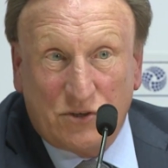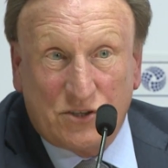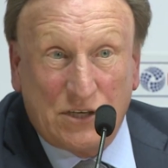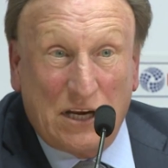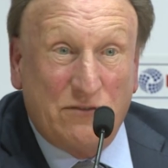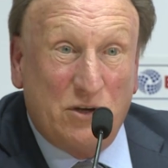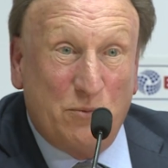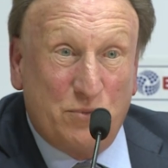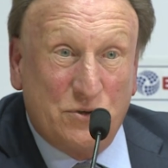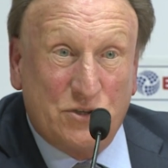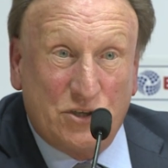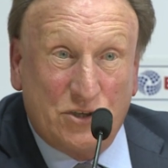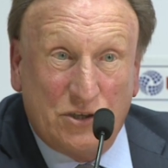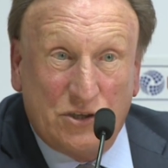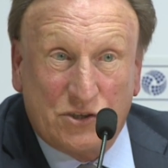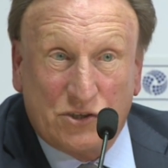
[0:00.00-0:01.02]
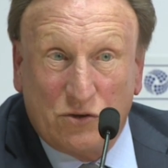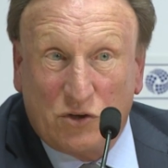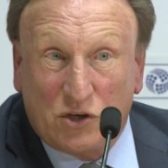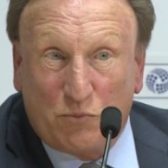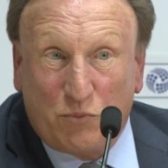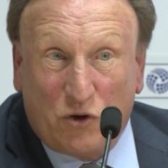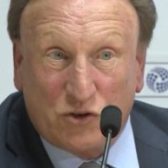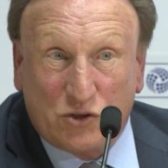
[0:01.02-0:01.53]
a safety position as soon
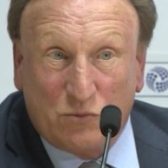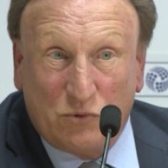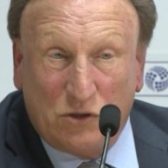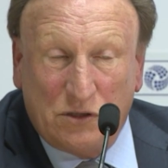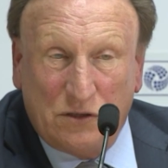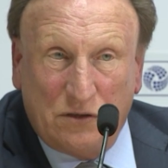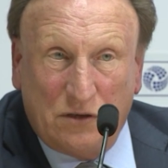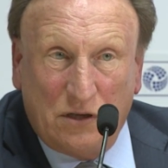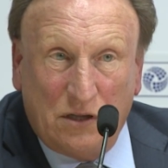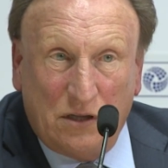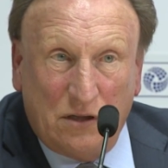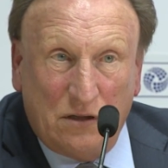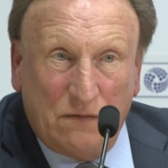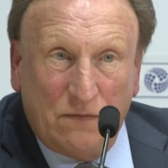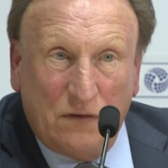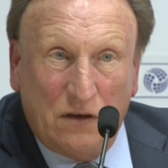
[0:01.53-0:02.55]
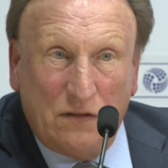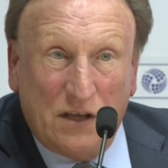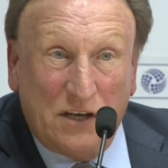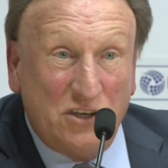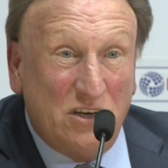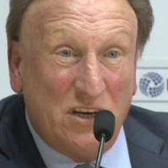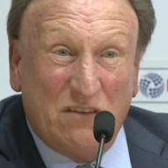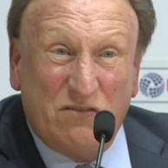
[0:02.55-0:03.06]
as possible, and
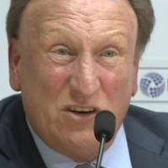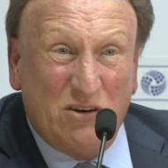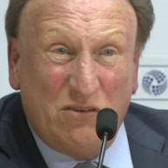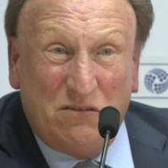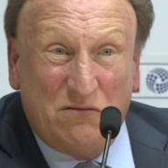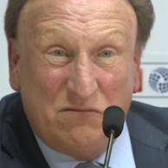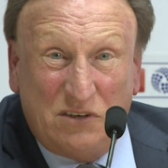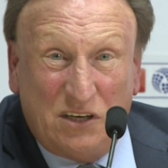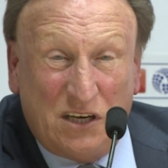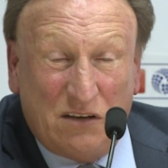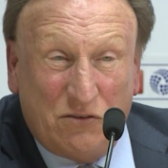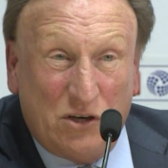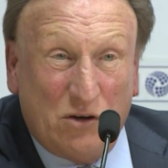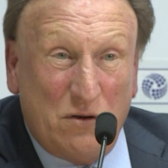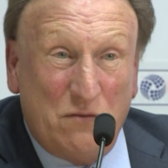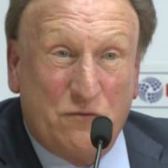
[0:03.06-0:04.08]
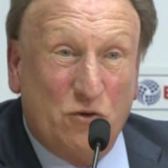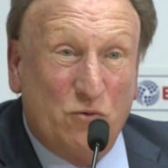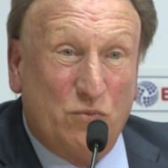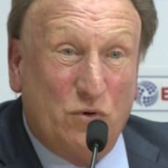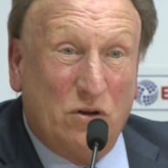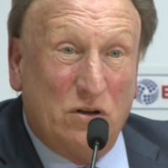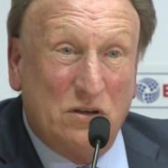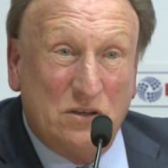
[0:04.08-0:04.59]
then you never know in
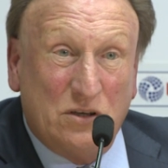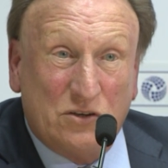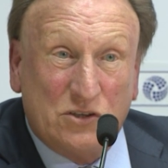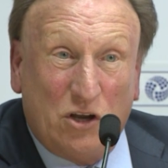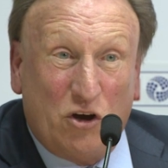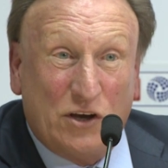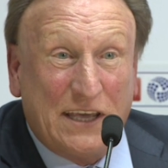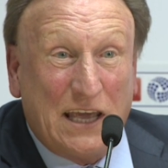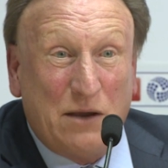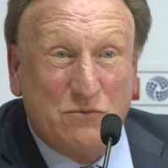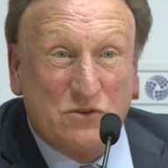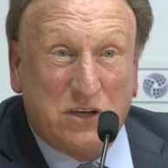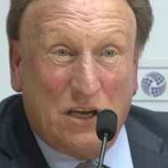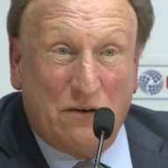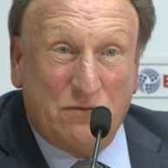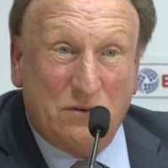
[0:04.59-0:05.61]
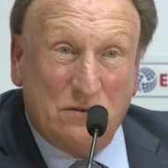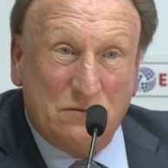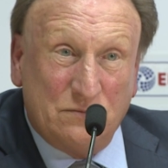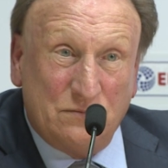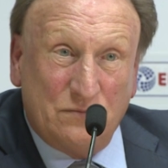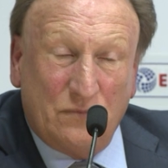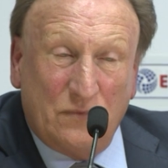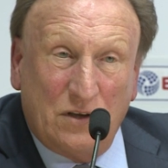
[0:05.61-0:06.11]
football. There's a lot of games left.
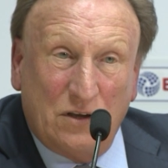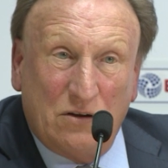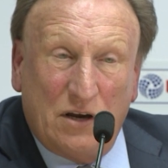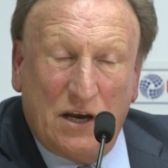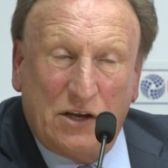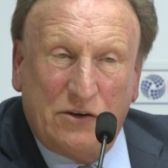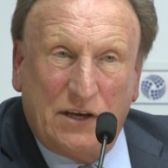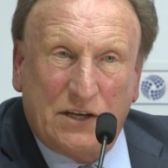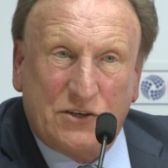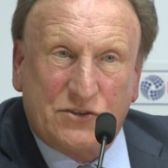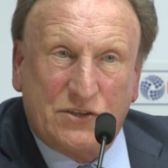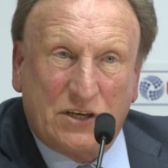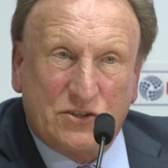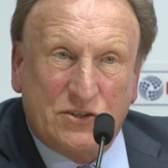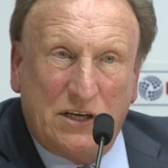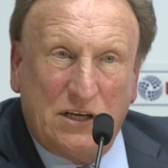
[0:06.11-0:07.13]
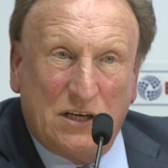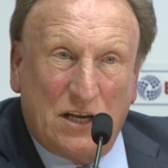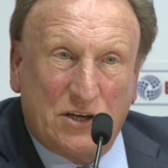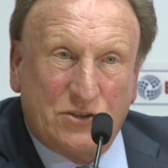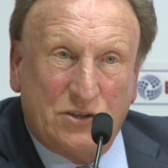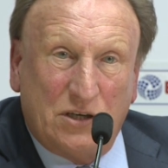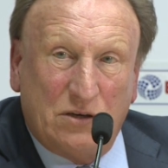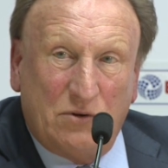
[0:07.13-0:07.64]
I only had 16
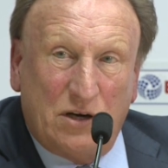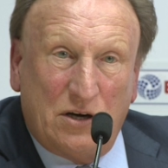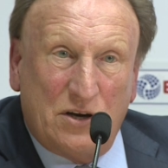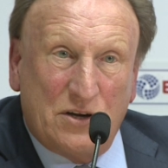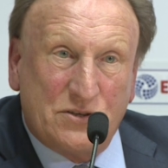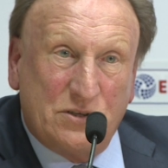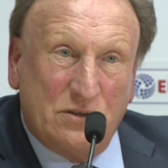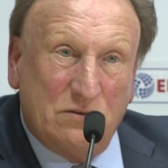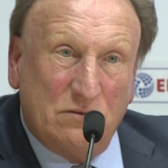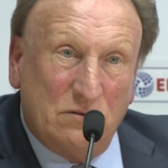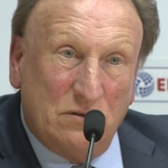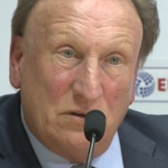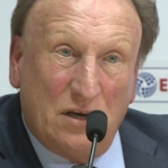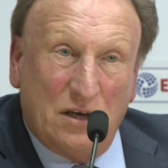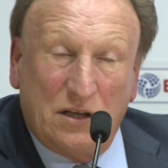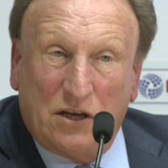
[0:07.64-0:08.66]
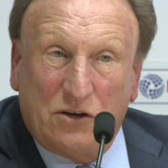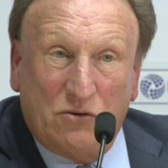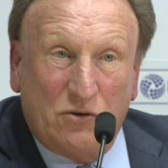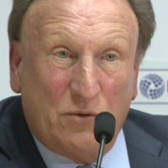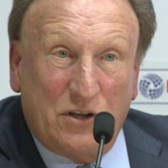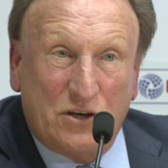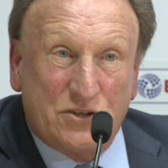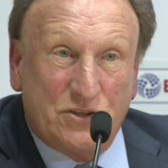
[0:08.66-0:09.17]
last year, whereas I don't
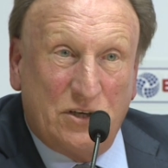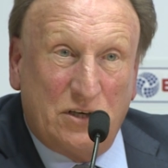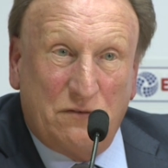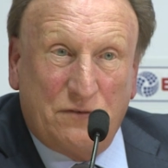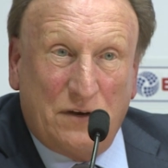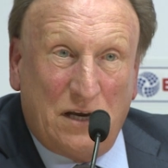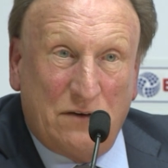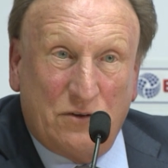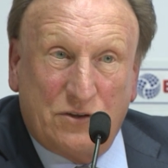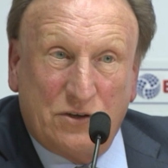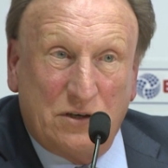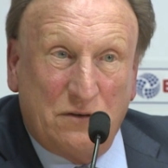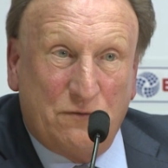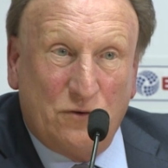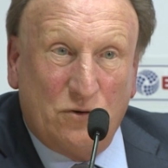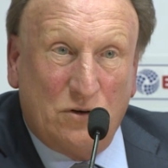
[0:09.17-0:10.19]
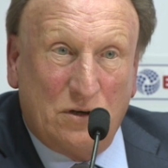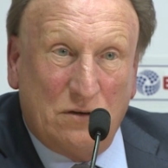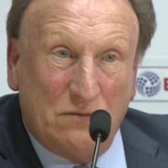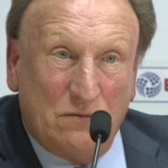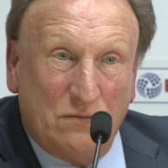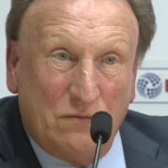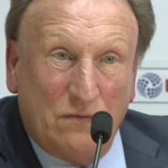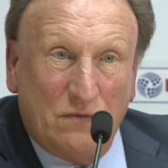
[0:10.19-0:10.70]
know whether it's 35 or 34
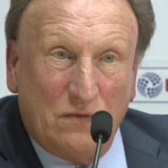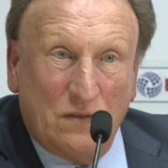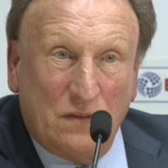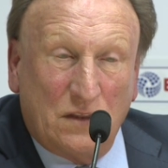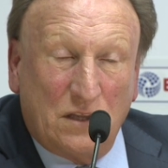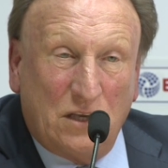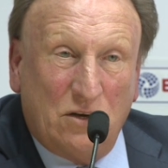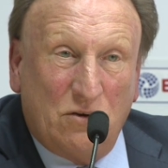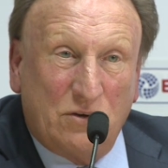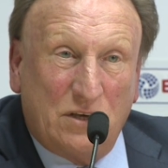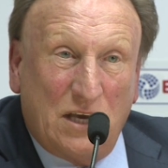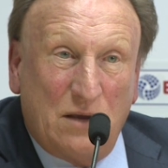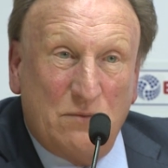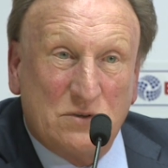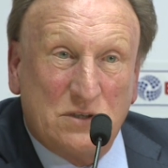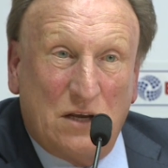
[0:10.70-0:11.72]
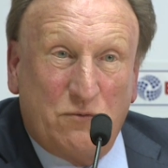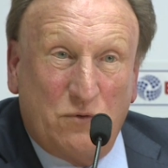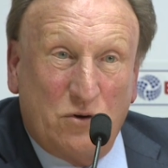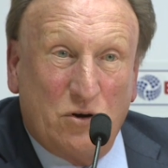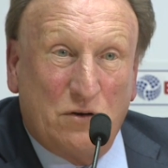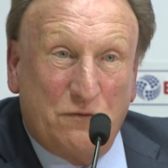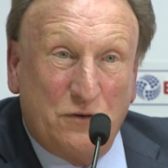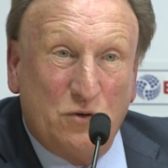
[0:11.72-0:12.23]
games left. We've
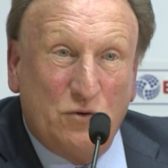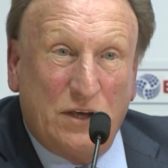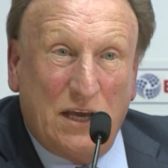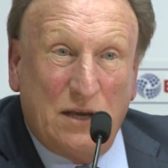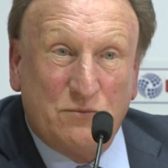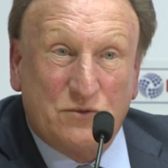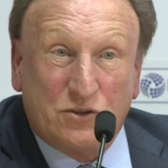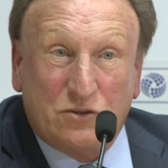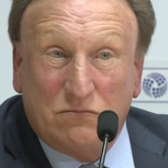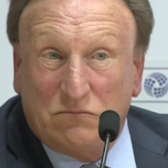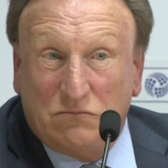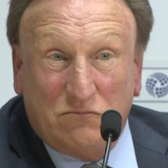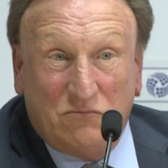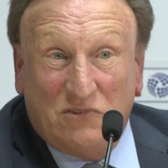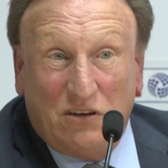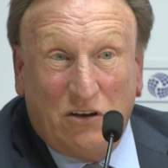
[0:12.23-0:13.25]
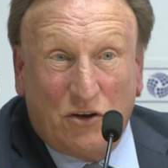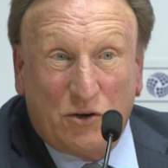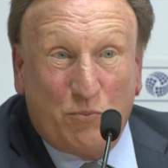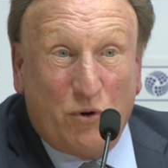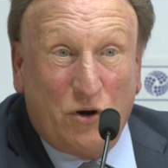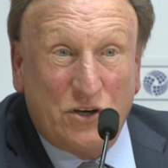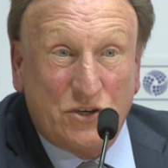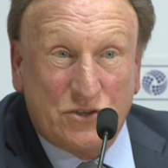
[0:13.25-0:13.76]
got a few games with a lot of
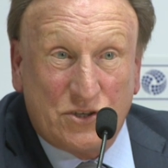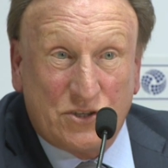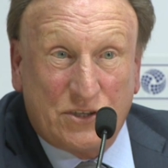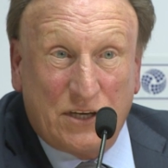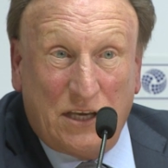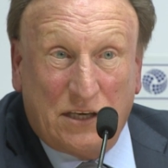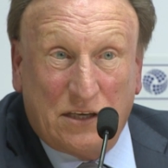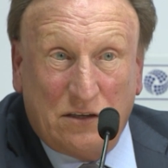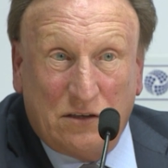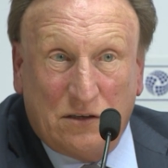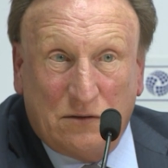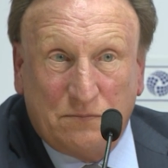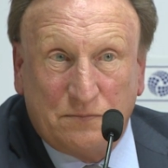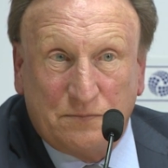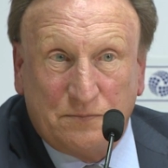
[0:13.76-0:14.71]
points at stake, isn't there?